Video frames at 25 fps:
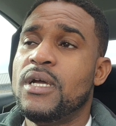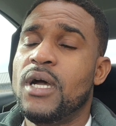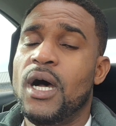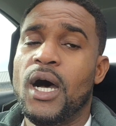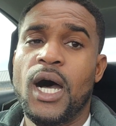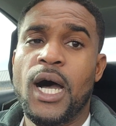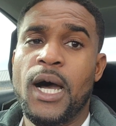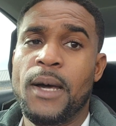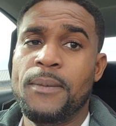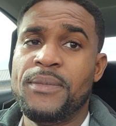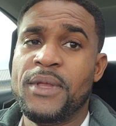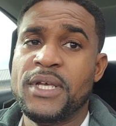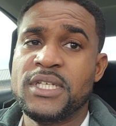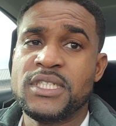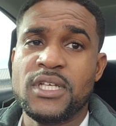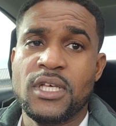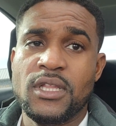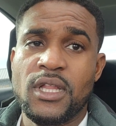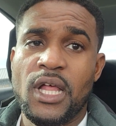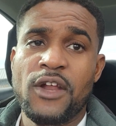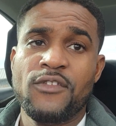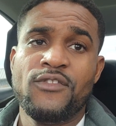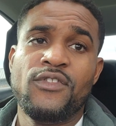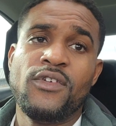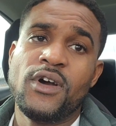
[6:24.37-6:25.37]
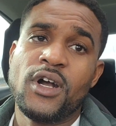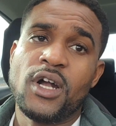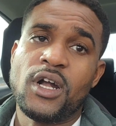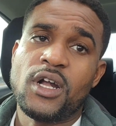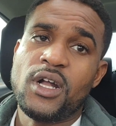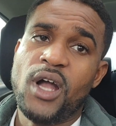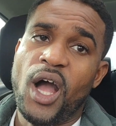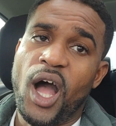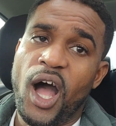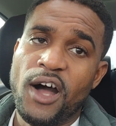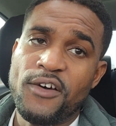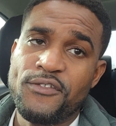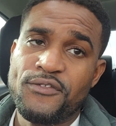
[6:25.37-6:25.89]
There's a lot of
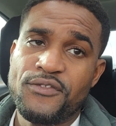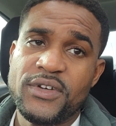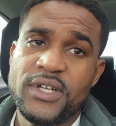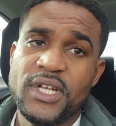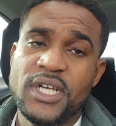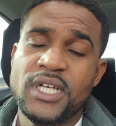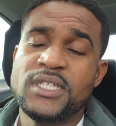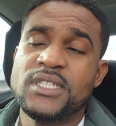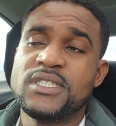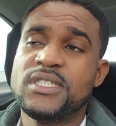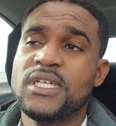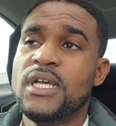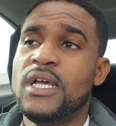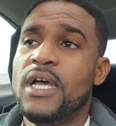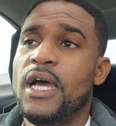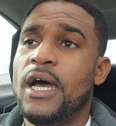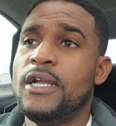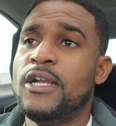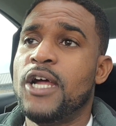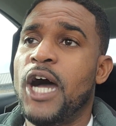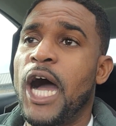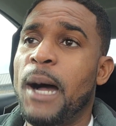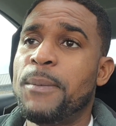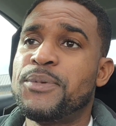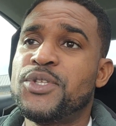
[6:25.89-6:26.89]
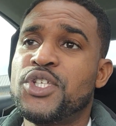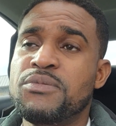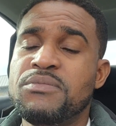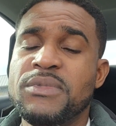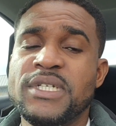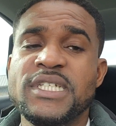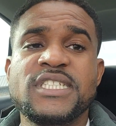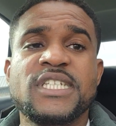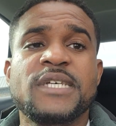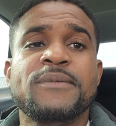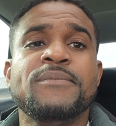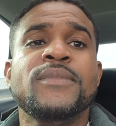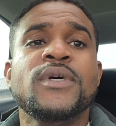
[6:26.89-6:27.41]
confidence and
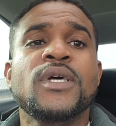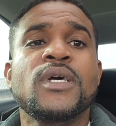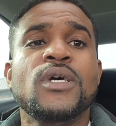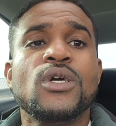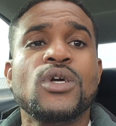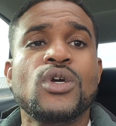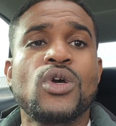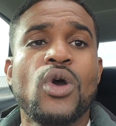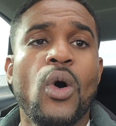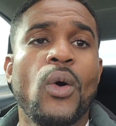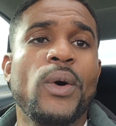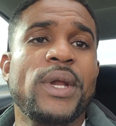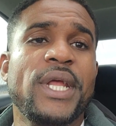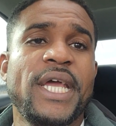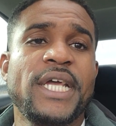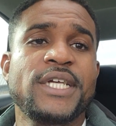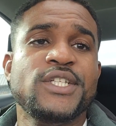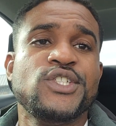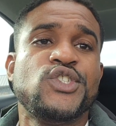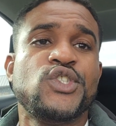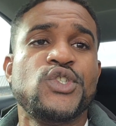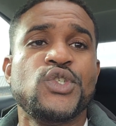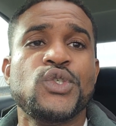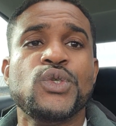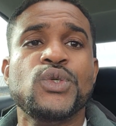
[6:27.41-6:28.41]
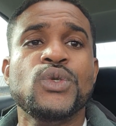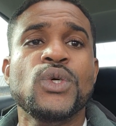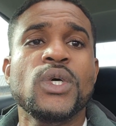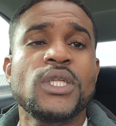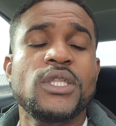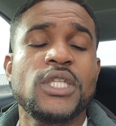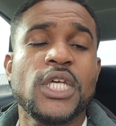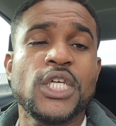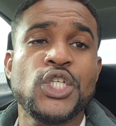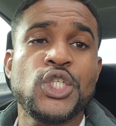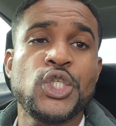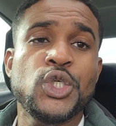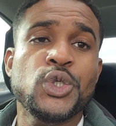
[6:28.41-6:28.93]
optimism going into
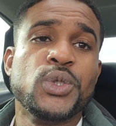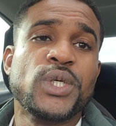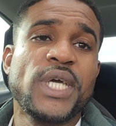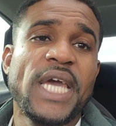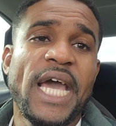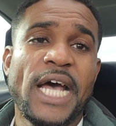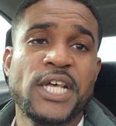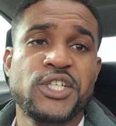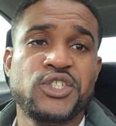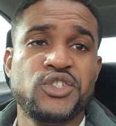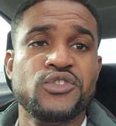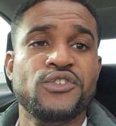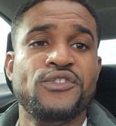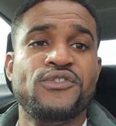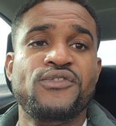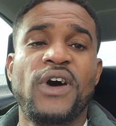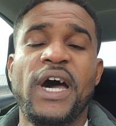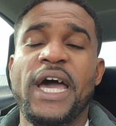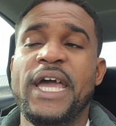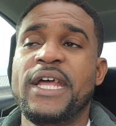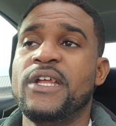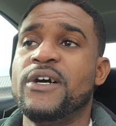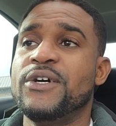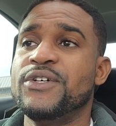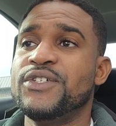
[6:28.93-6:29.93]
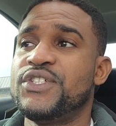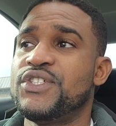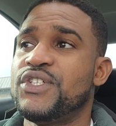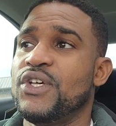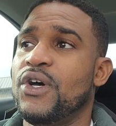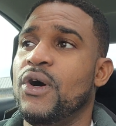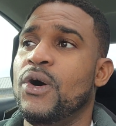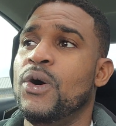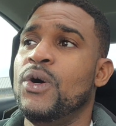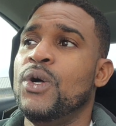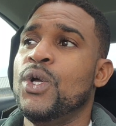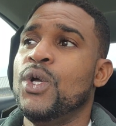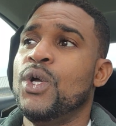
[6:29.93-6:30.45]
the Newcastle finals.
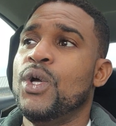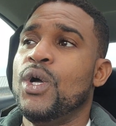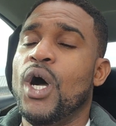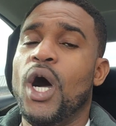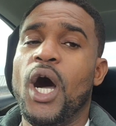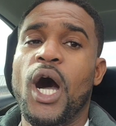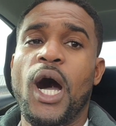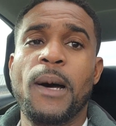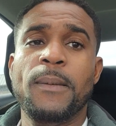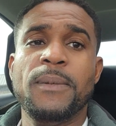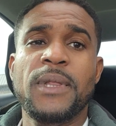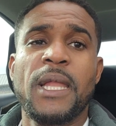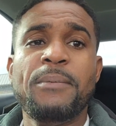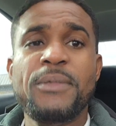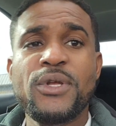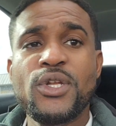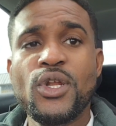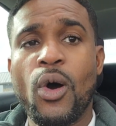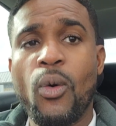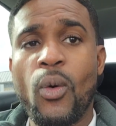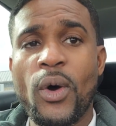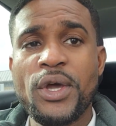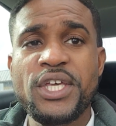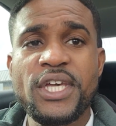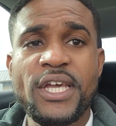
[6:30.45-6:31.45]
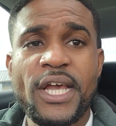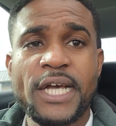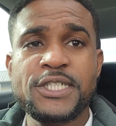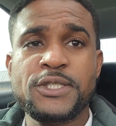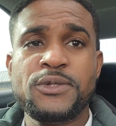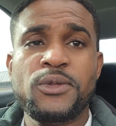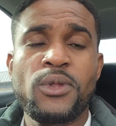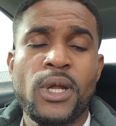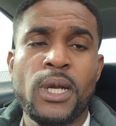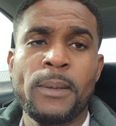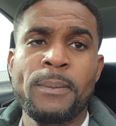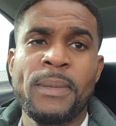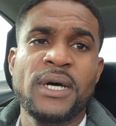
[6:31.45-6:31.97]
So let me know what you guys
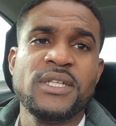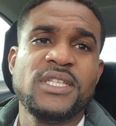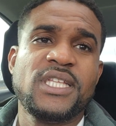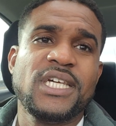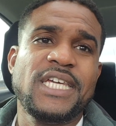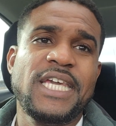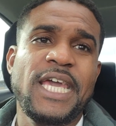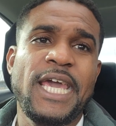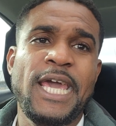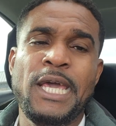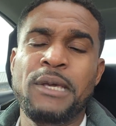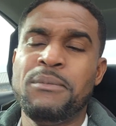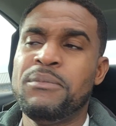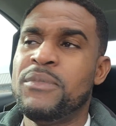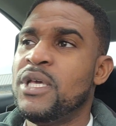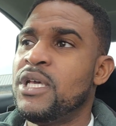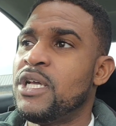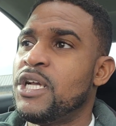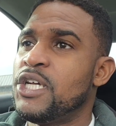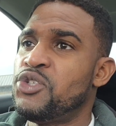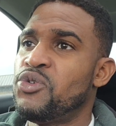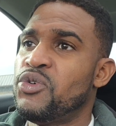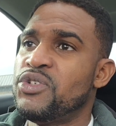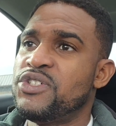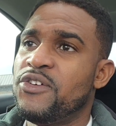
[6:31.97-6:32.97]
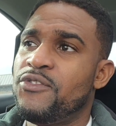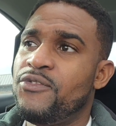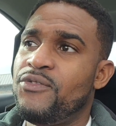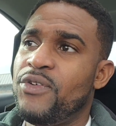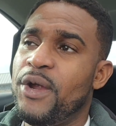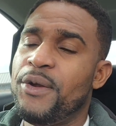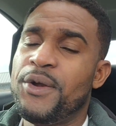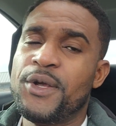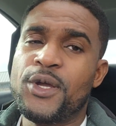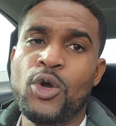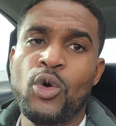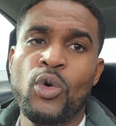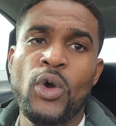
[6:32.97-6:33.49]
thought about the game. This was a
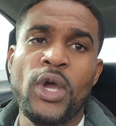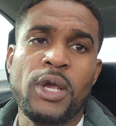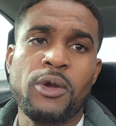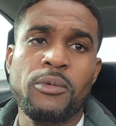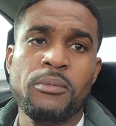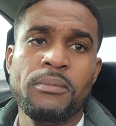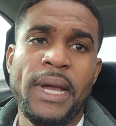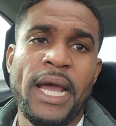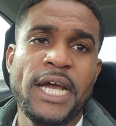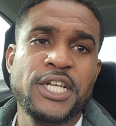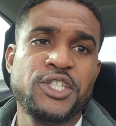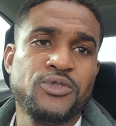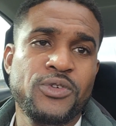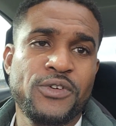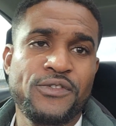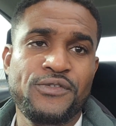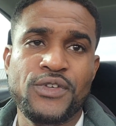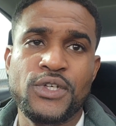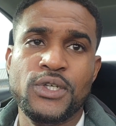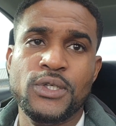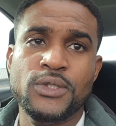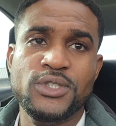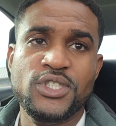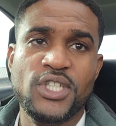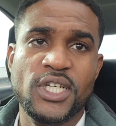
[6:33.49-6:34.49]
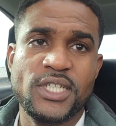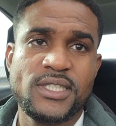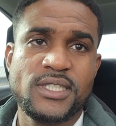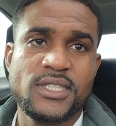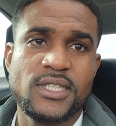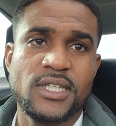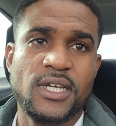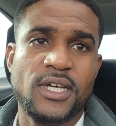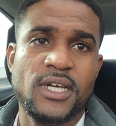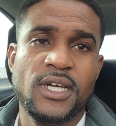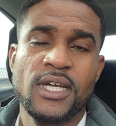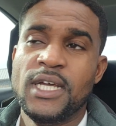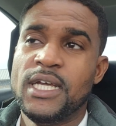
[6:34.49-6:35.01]
very quick match review just
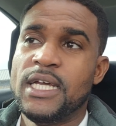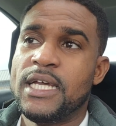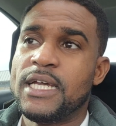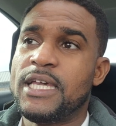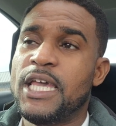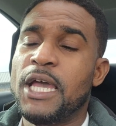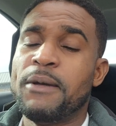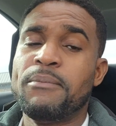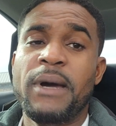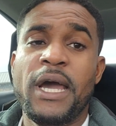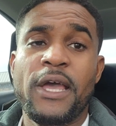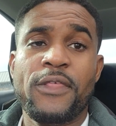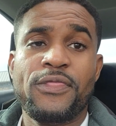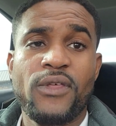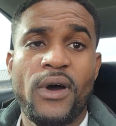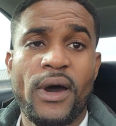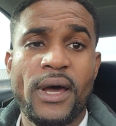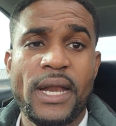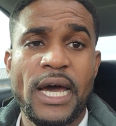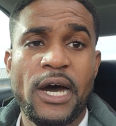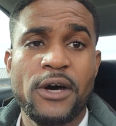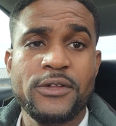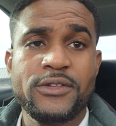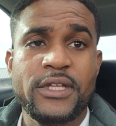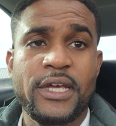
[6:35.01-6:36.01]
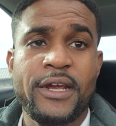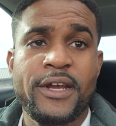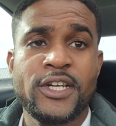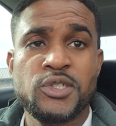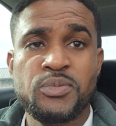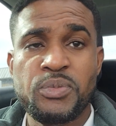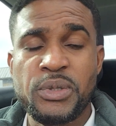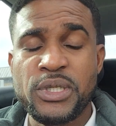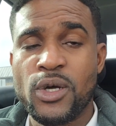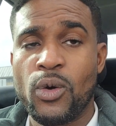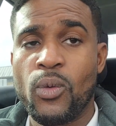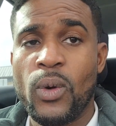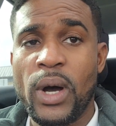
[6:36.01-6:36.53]
to get my thought out there. It's
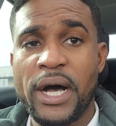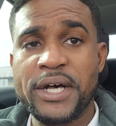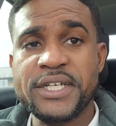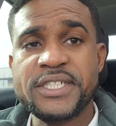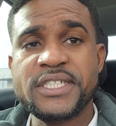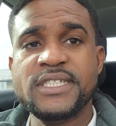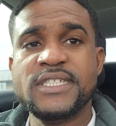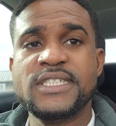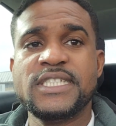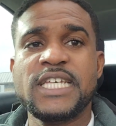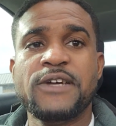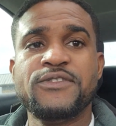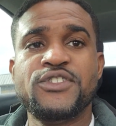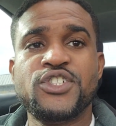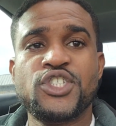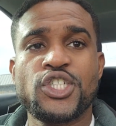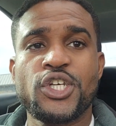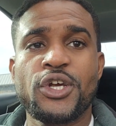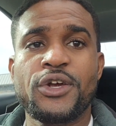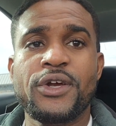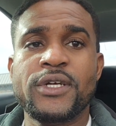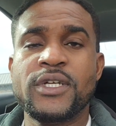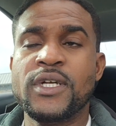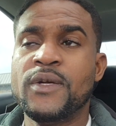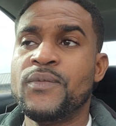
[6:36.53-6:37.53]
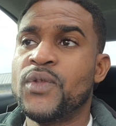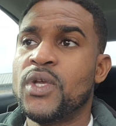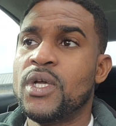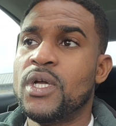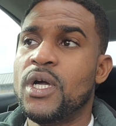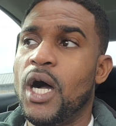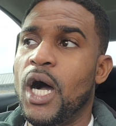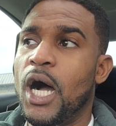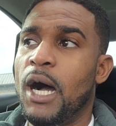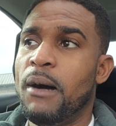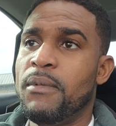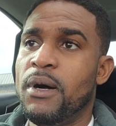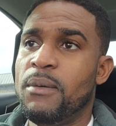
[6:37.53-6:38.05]
been a while since I've shared
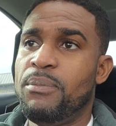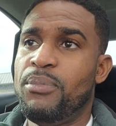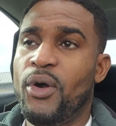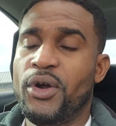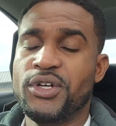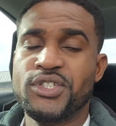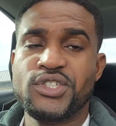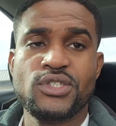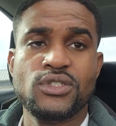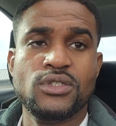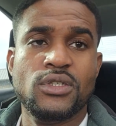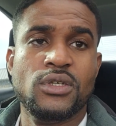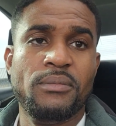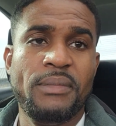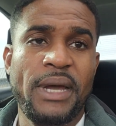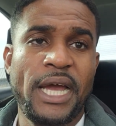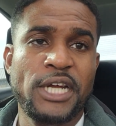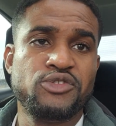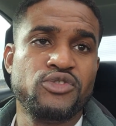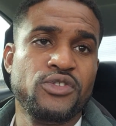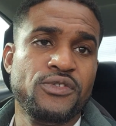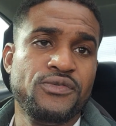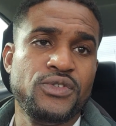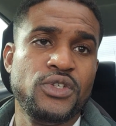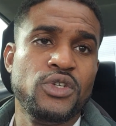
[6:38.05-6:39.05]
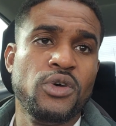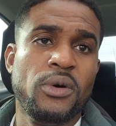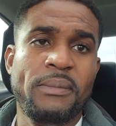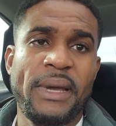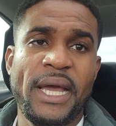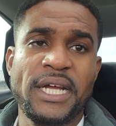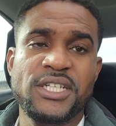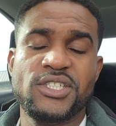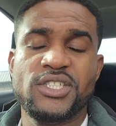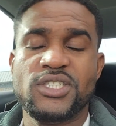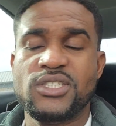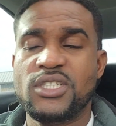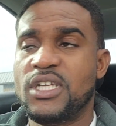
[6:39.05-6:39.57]
a personal match review of
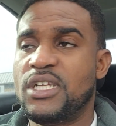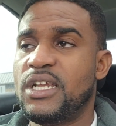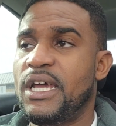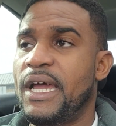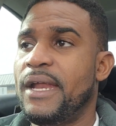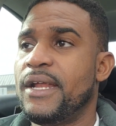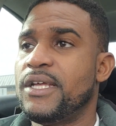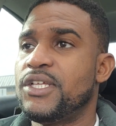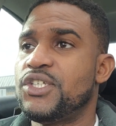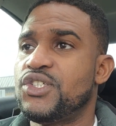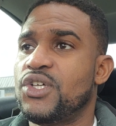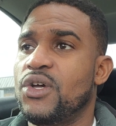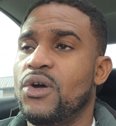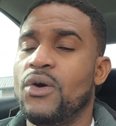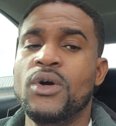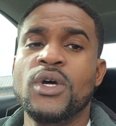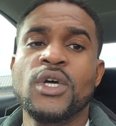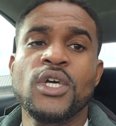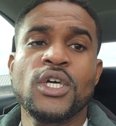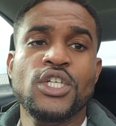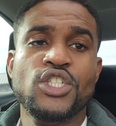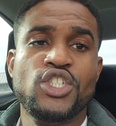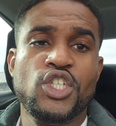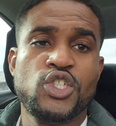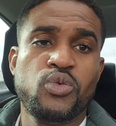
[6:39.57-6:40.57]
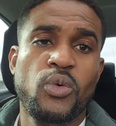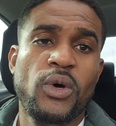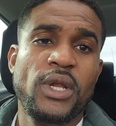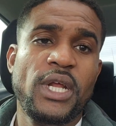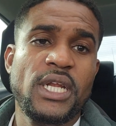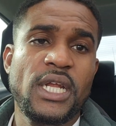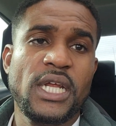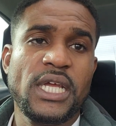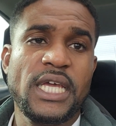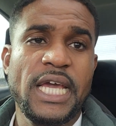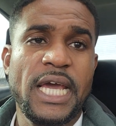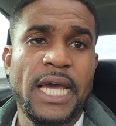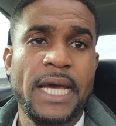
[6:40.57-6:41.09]
Manchester United. So just wanted
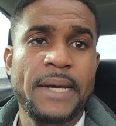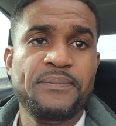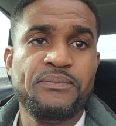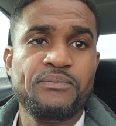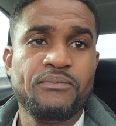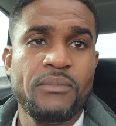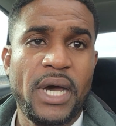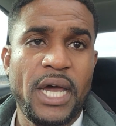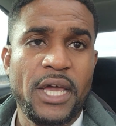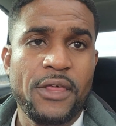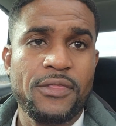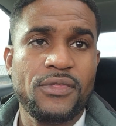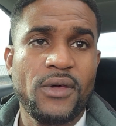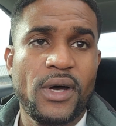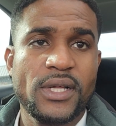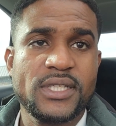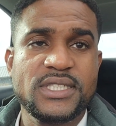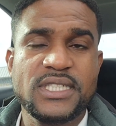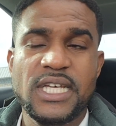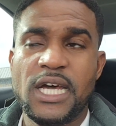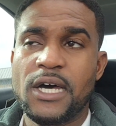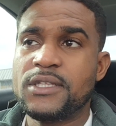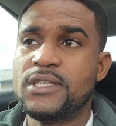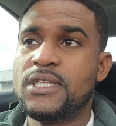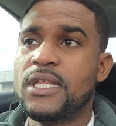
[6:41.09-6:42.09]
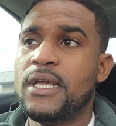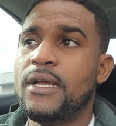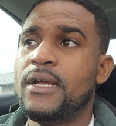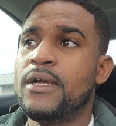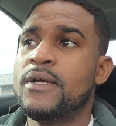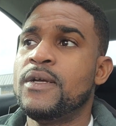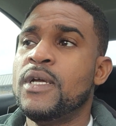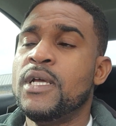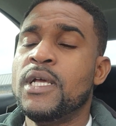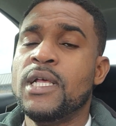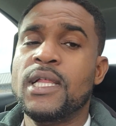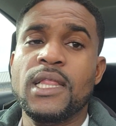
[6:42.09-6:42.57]
to get my thoughts out there.